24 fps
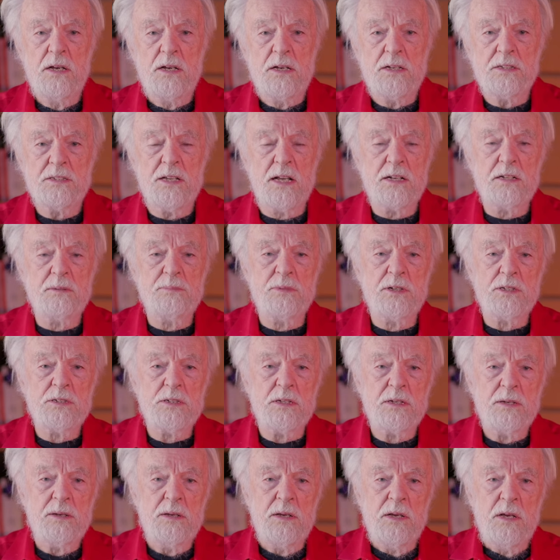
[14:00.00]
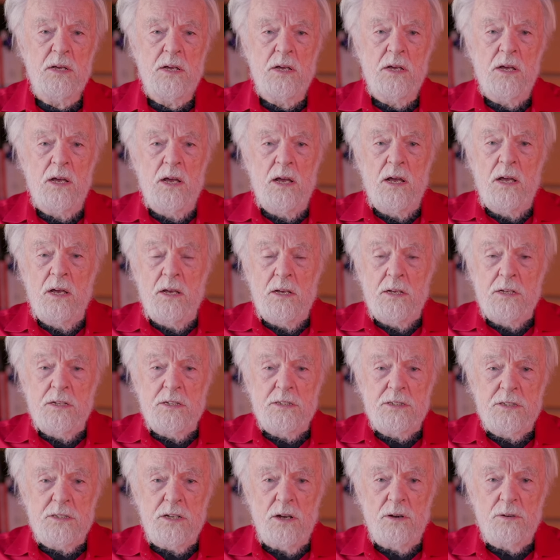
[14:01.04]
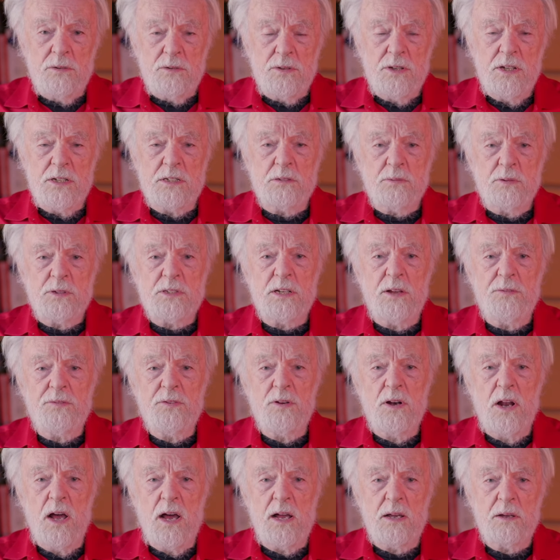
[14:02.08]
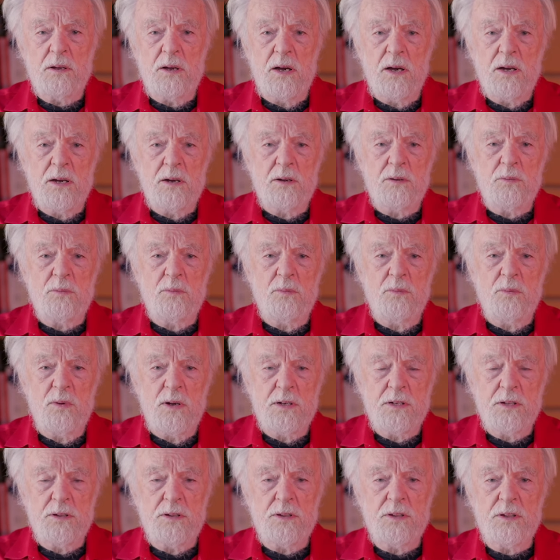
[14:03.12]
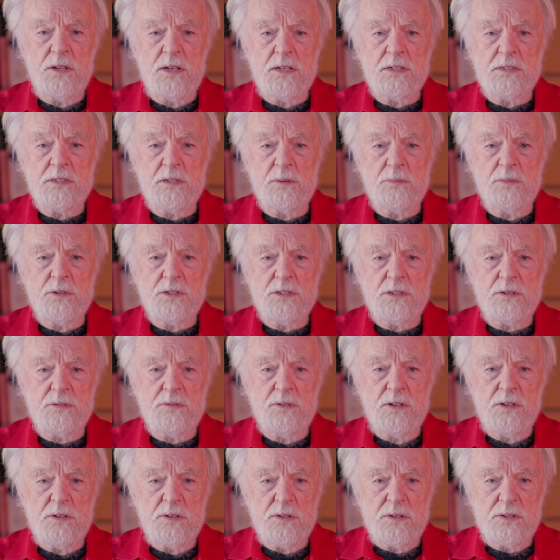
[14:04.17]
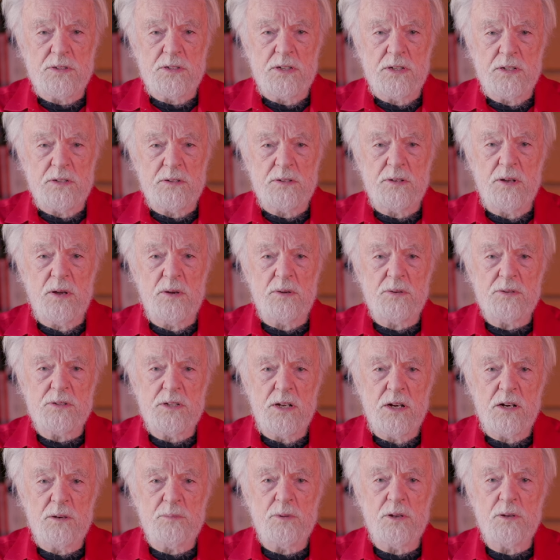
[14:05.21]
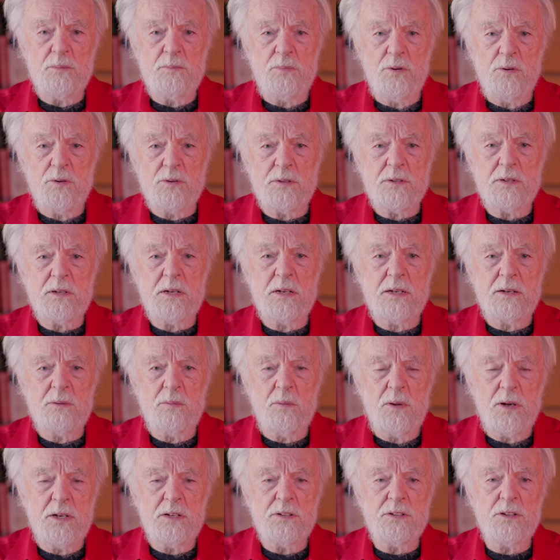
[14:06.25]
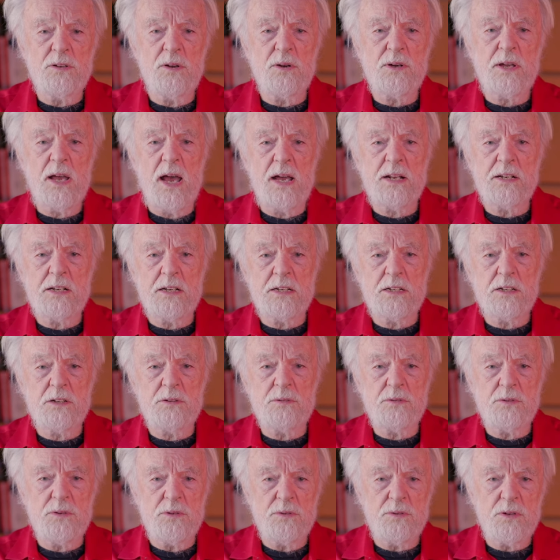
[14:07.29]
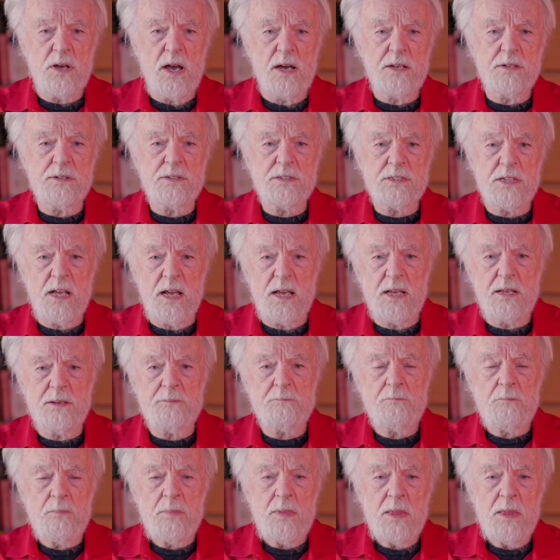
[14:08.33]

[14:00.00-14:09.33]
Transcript: settlement. So this was, if you like, one of the things that was terribly important. And when you look at it, you kind of say,